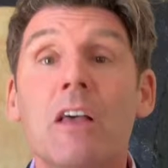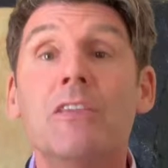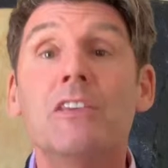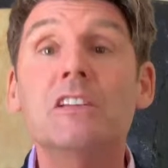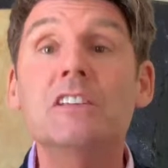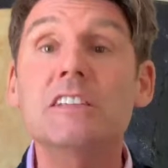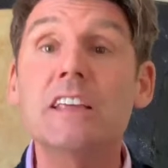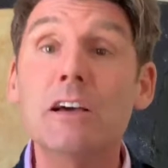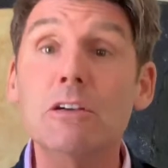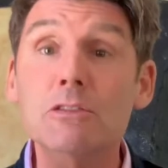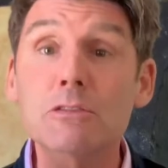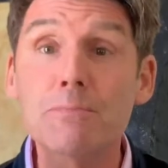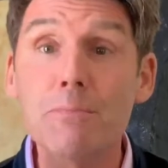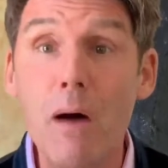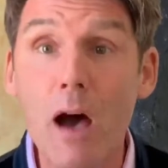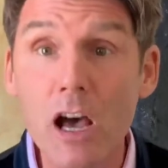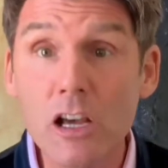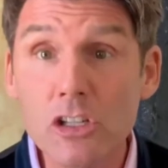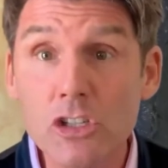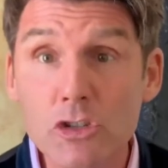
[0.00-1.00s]
The Sales
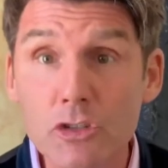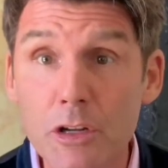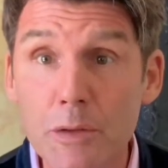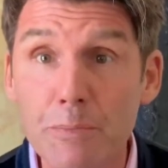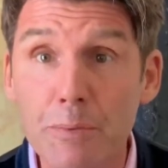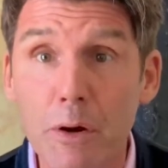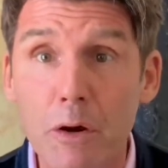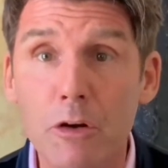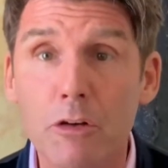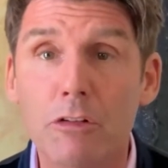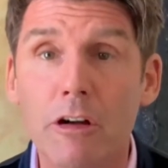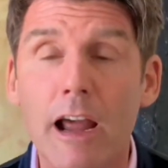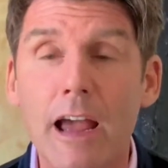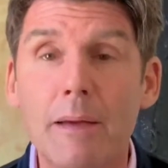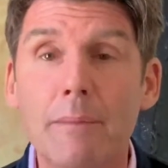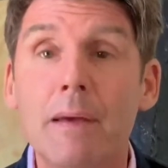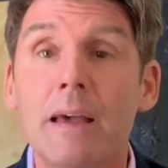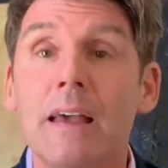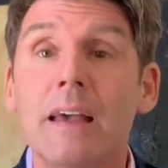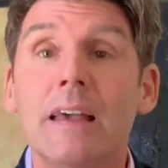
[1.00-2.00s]
Mastery
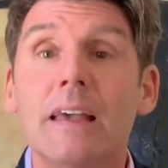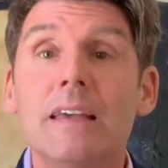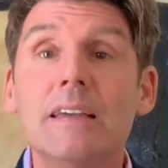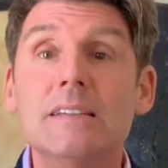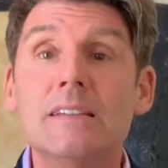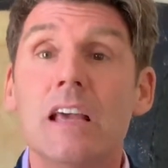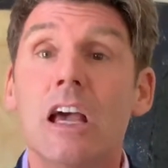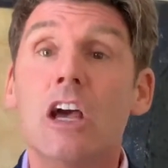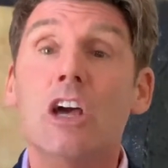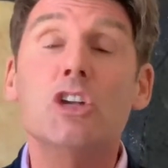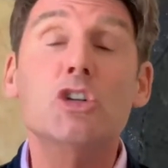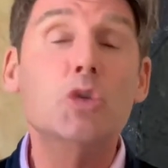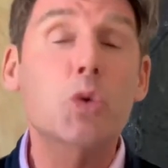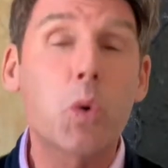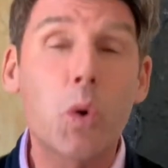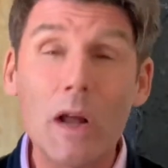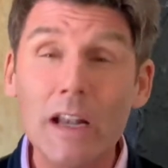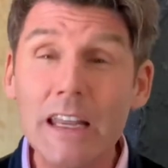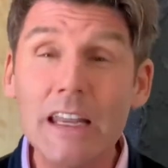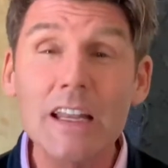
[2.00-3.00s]
Program is
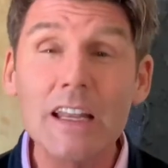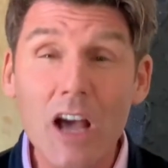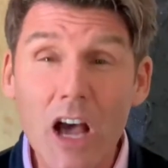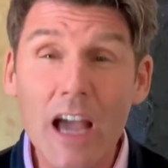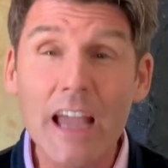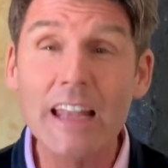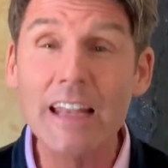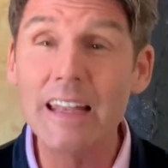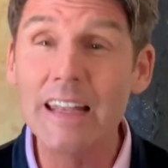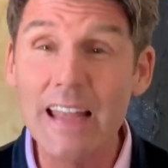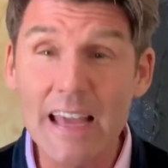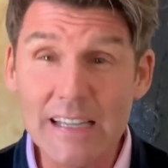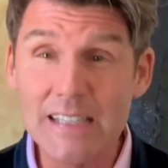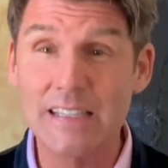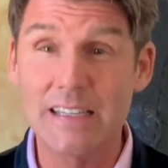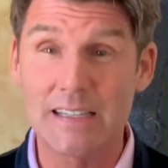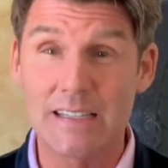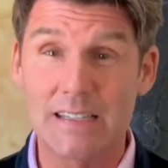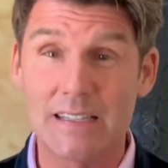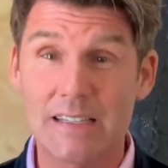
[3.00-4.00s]
29
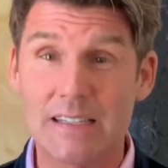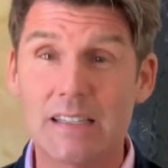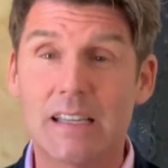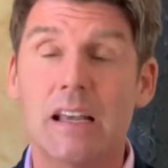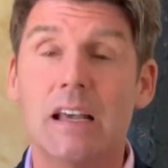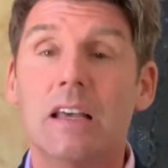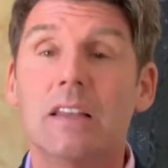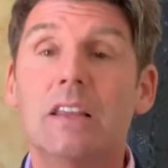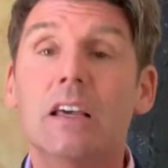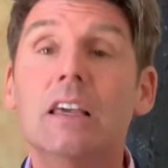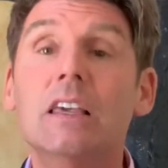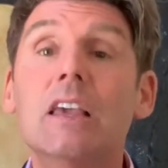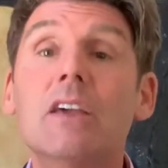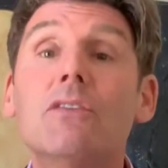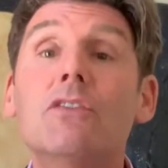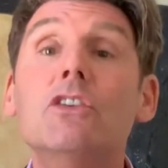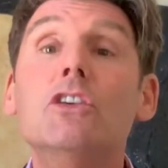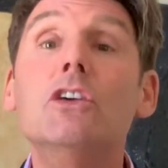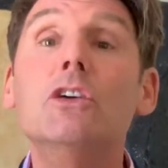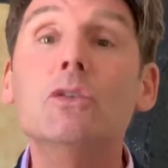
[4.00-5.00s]
lessons that give
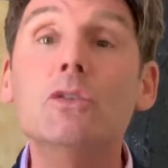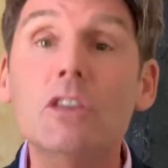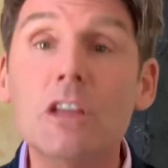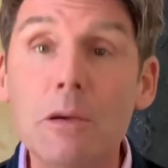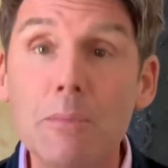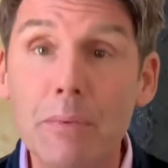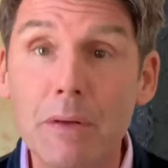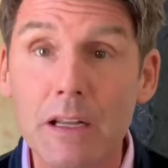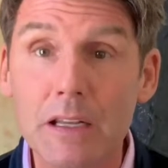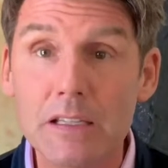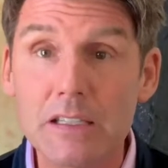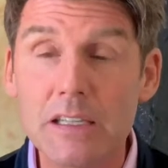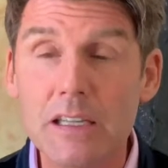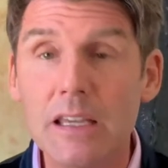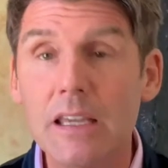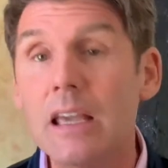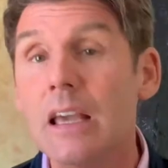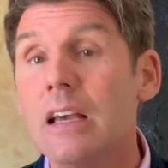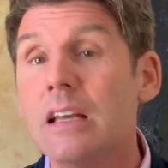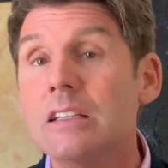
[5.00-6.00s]
you the
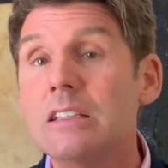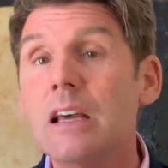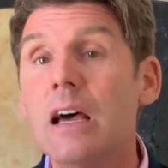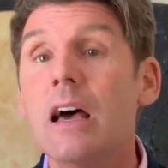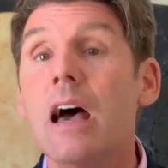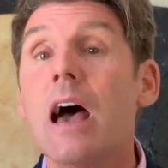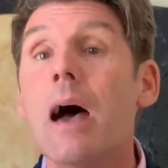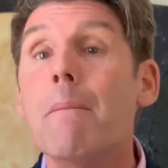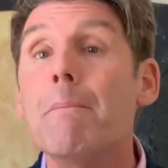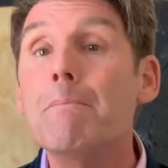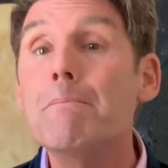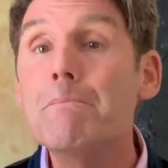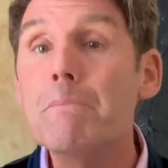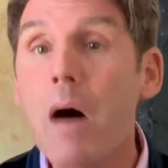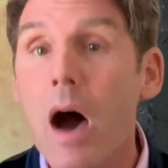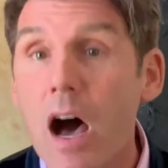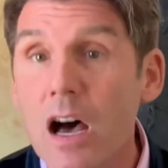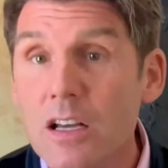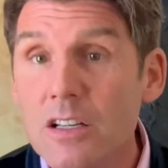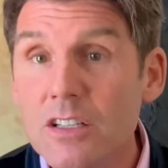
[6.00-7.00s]
ability to
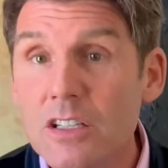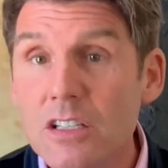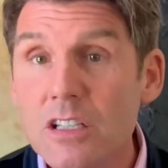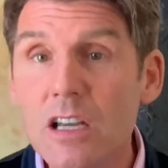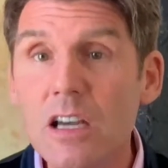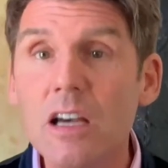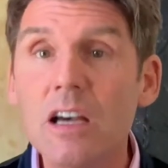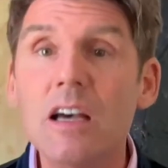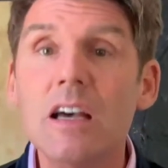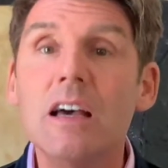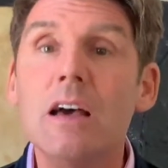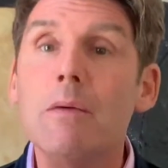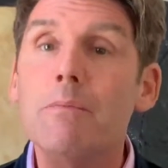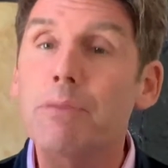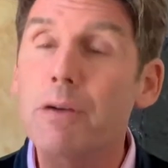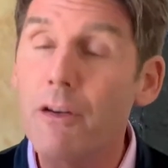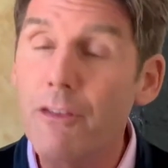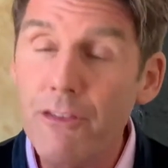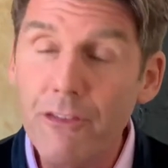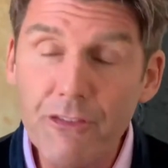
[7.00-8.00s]
master
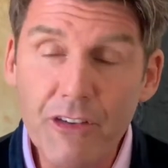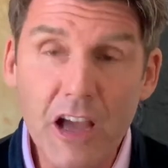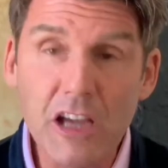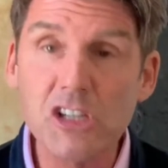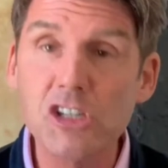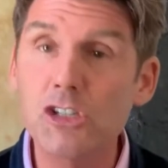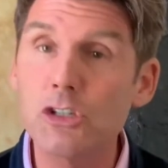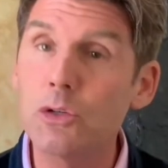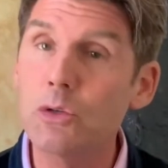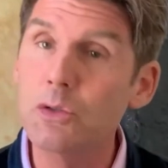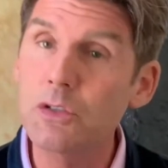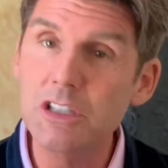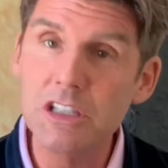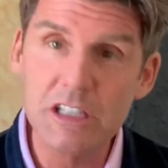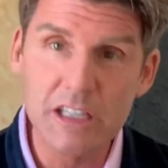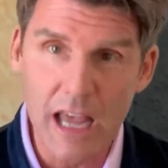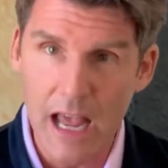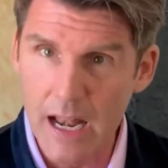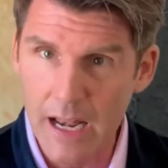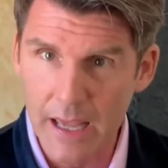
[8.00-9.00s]
professional
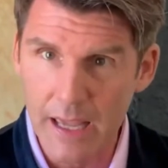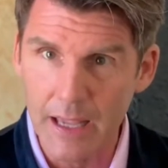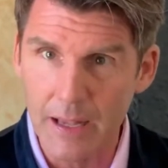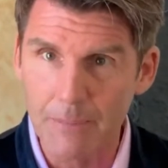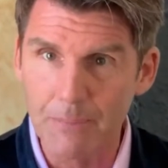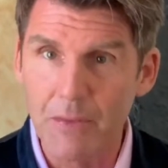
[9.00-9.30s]
selling.